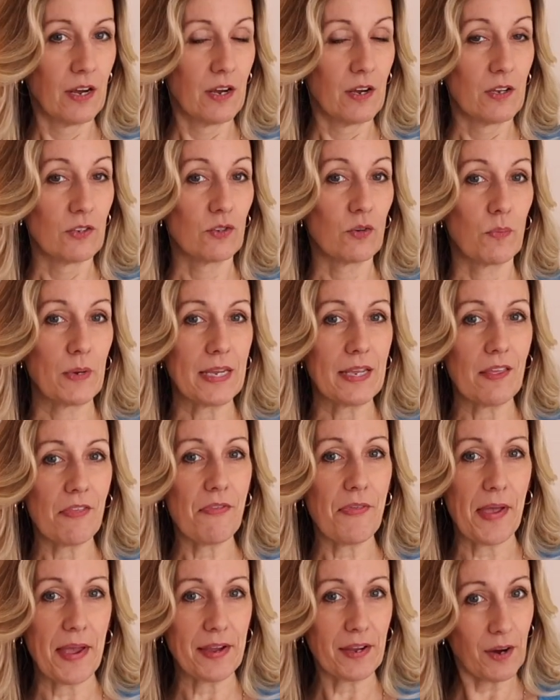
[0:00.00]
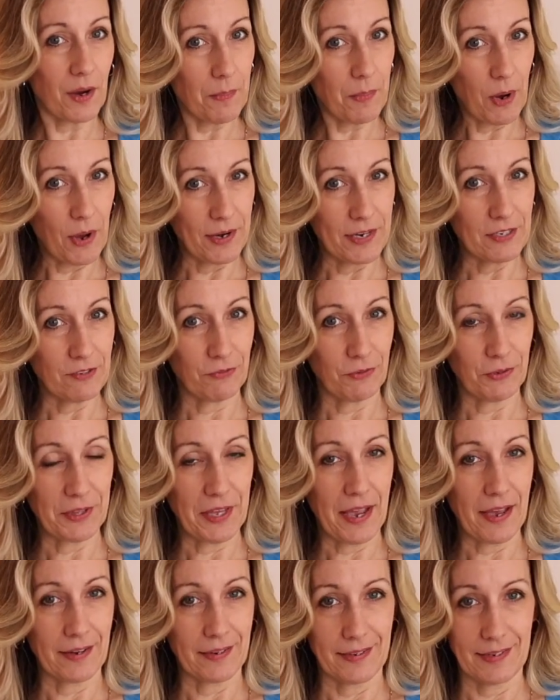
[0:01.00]
So we can thank our bodies for
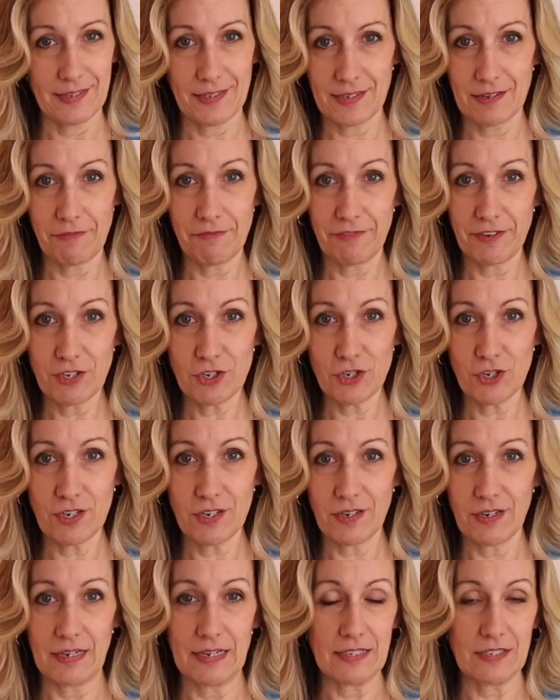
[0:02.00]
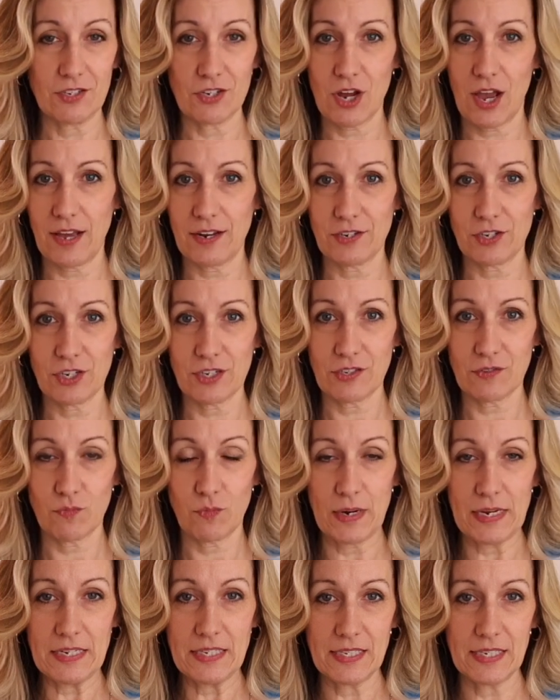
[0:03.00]
that. It's efficient. It's not just
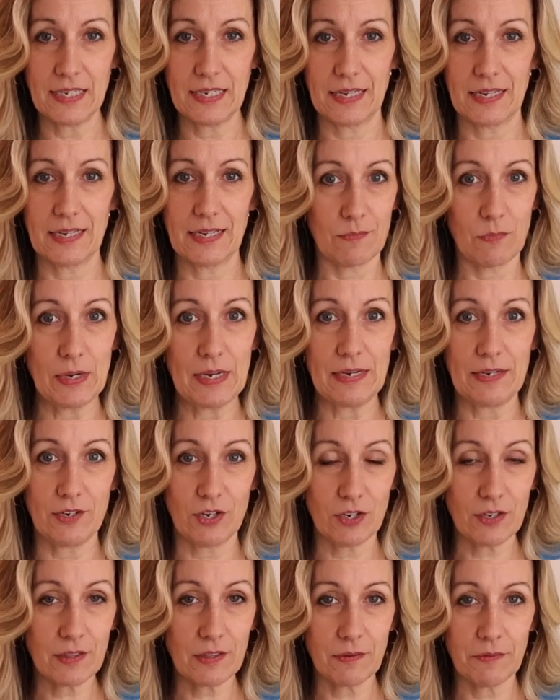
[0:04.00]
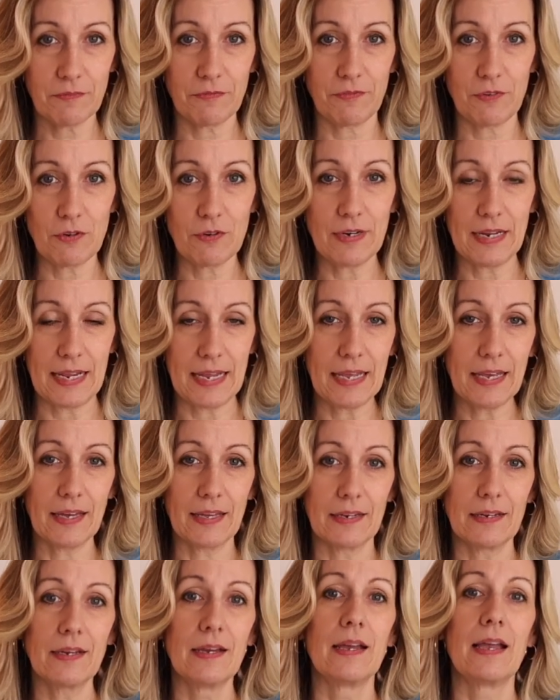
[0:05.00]
wasting it. We took the food
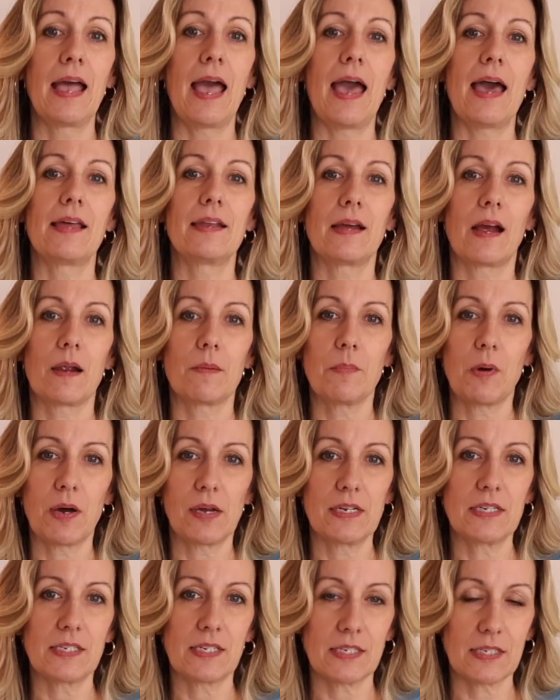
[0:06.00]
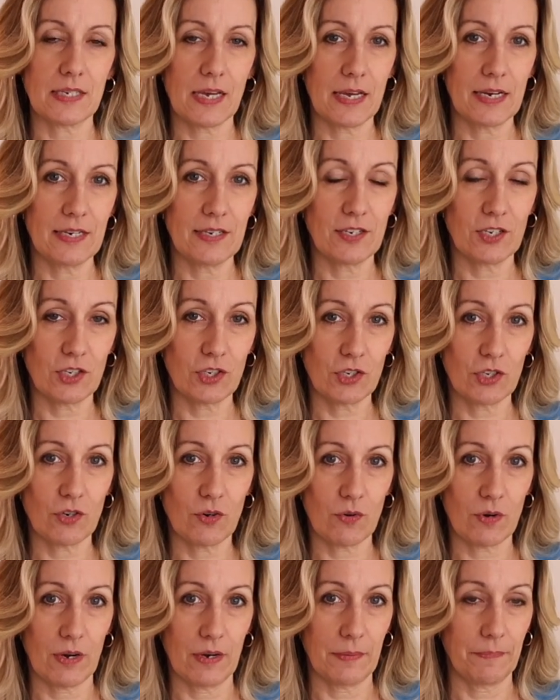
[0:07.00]
in and our bodies decided to
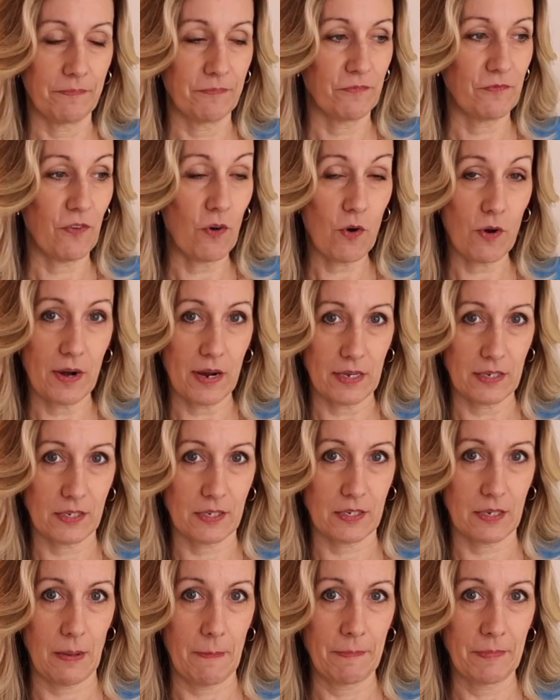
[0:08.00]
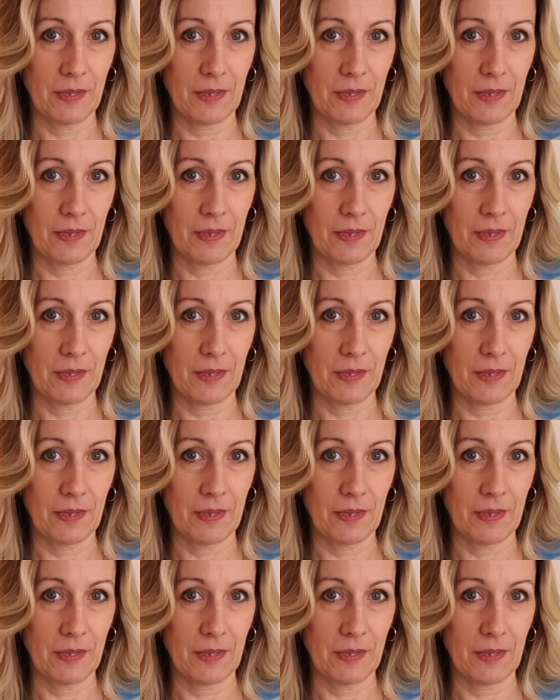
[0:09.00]
store it for us.